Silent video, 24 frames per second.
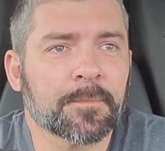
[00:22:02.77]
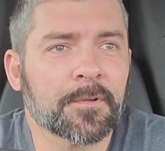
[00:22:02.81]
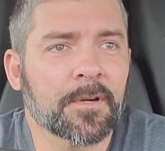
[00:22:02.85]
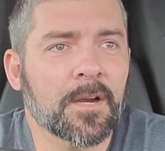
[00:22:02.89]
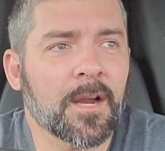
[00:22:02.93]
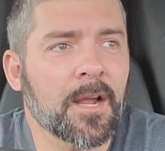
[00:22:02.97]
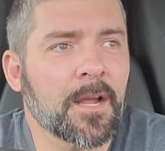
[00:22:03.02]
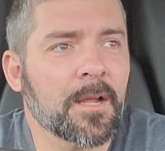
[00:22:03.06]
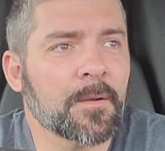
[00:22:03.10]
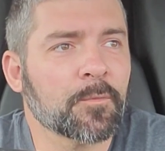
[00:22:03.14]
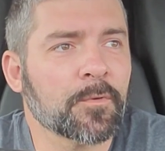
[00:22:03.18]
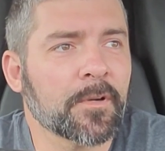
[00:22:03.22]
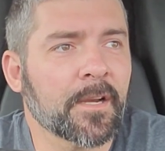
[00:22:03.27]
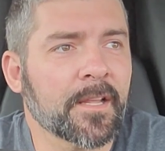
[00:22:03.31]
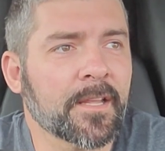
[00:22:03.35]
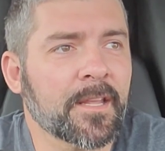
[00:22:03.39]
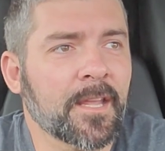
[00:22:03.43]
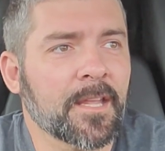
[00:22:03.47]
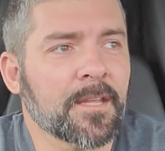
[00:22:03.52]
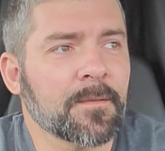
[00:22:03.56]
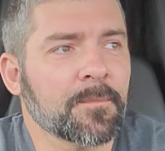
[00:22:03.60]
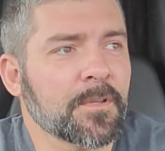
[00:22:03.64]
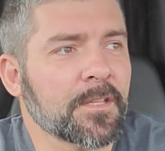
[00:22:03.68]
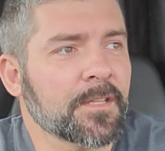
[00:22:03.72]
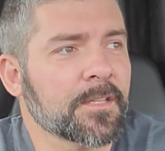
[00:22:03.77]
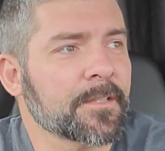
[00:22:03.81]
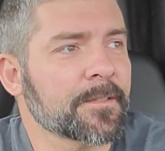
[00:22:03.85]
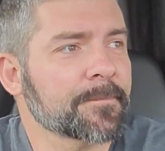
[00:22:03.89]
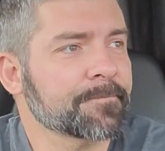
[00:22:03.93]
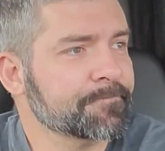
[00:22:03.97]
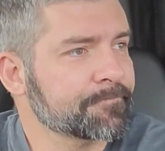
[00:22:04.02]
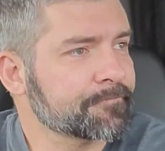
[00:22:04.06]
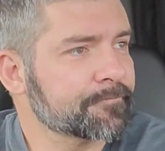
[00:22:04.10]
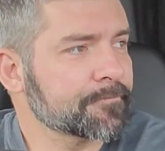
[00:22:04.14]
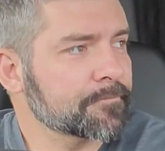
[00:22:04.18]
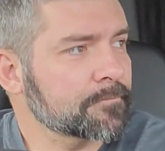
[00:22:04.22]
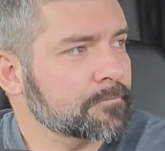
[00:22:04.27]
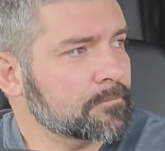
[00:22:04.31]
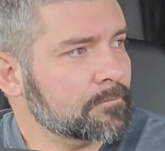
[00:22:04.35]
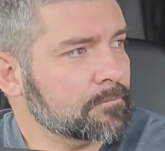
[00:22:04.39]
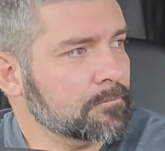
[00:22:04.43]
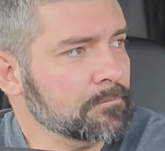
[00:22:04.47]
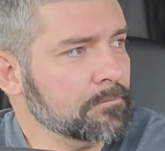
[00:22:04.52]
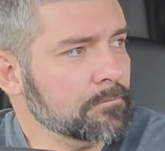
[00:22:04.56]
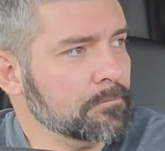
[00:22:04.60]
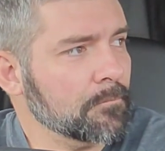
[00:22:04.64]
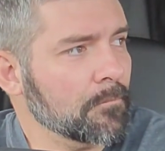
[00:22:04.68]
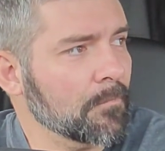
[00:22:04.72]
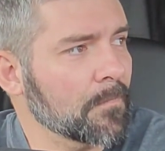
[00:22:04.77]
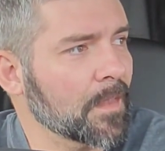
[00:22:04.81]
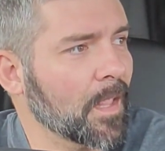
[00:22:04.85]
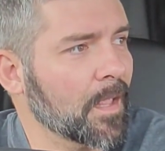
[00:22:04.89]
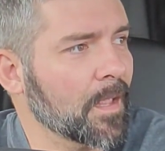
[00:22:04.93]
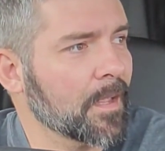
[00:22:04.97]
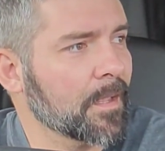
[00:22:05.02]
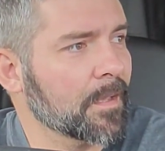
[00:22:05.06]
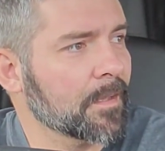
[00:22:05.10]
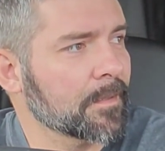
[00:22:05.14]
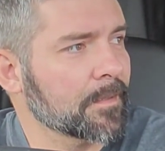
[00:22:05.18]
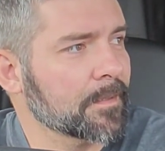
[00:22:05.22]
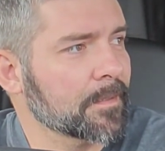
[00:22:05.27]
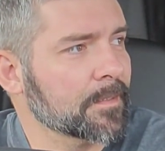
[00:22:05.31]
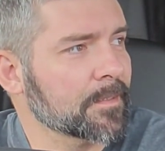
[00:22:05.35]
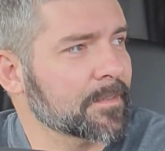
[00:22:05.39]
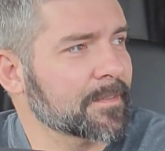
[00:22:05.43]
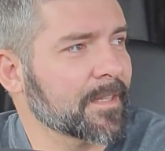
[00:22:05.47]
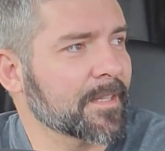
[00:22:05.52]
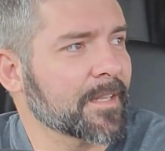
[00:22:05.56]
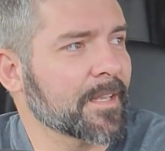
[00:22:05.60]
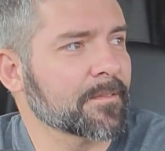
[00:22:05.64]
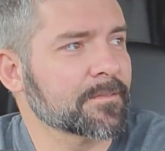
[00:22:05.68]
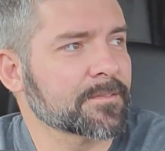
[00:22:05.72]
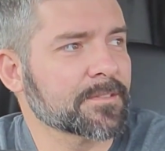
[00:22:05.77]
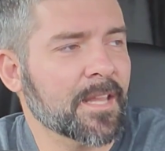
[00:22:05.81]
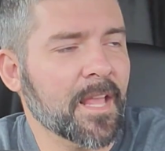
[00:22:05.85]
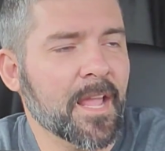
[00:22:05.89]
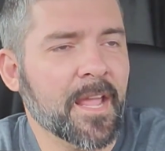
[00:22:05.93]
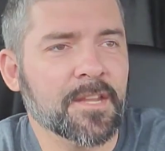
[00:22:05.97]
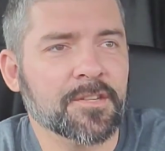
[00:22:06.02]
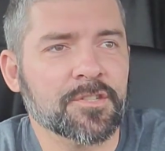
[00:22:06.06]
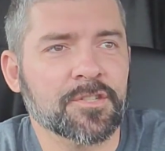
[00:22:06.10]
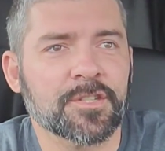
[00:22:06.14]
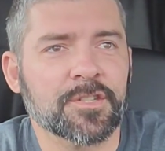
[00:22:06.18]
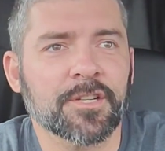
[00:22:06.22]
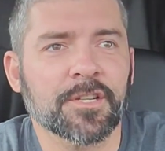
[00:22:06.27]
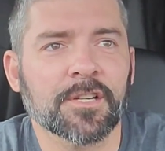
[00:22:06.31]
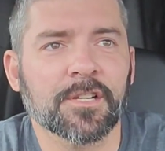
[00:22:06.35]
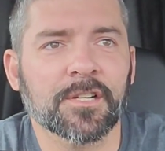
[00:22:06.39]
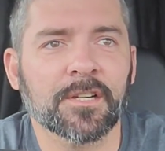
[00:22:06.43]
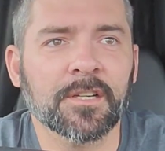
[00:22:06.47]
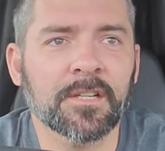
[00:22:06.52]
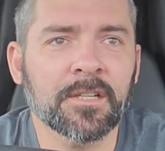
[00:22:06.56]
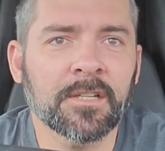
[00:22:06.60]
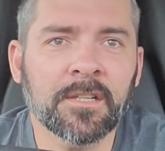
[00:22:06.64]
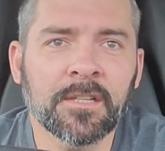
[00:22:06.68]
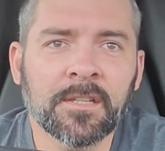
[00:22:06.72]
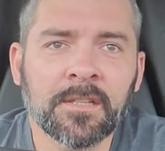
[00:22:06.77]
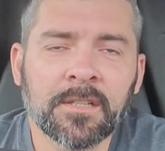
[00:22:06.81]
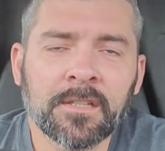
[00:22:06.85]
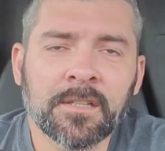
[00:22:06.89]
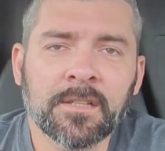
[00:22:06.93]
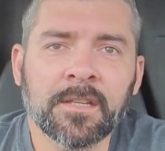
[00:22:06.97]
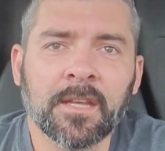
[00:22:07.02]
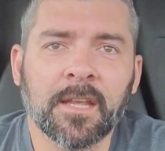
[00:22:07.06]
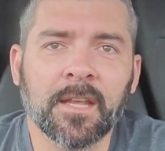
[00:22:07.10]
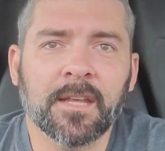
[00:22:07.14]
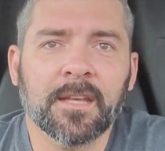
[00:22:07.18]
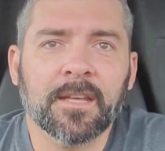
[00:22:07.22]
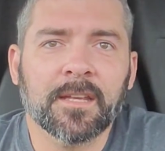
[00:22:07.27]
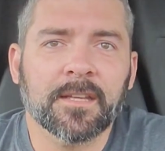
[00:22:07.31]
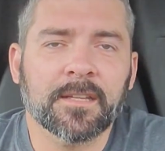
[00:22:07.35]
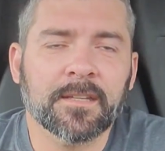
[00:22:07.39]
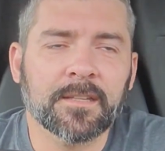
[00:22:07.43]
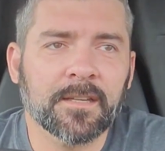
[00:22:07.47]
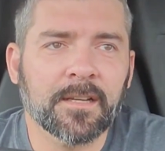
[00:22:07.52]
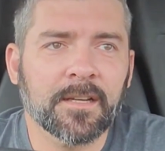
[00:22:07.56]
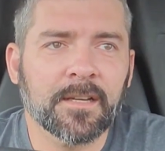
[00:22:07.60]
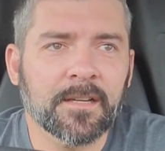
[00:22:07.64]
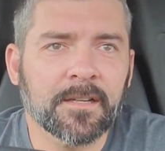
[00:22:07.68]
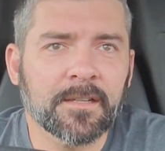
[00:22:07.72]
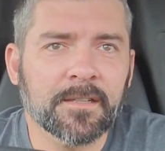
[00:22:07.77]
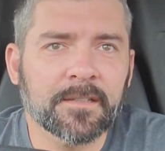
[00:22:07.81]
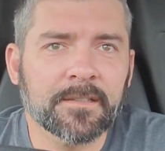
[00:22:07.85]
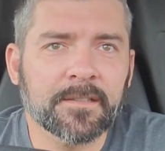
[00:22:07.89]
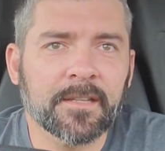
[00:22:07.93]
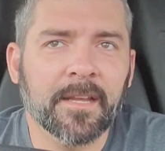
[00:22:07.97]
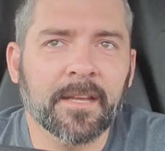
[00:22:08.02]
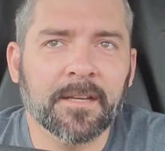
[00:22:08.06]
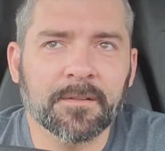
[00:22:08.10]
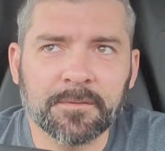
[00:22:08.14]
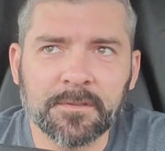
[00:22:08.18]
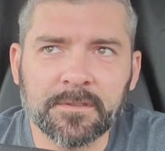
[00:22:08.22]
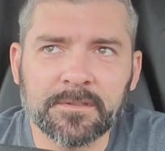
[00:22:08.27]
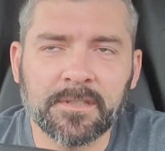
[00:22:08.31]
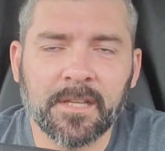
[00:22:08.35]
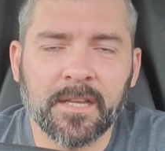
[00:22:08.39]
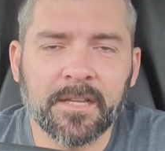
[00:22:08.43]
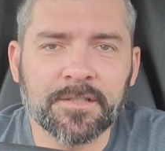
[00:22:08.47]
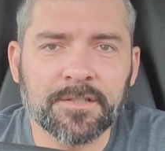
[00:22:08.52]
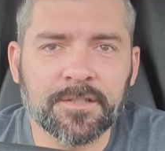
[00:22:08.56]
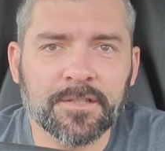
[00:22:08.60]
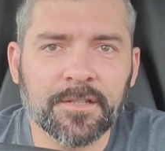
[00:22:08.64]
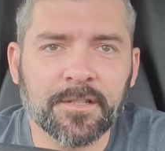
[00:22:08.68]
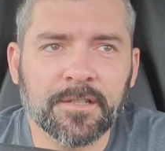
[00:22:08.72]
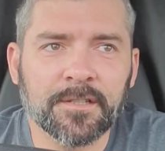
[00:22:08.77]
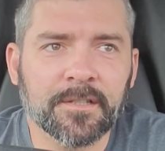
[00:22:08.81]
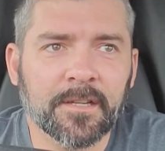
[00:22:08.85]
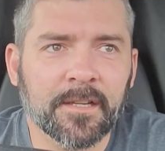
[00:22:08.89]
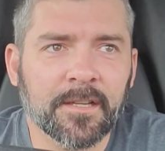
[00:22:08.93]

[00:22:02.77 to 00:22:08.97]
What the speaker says: at Prime when I came in. I think that was last year, and yeah, it was last year.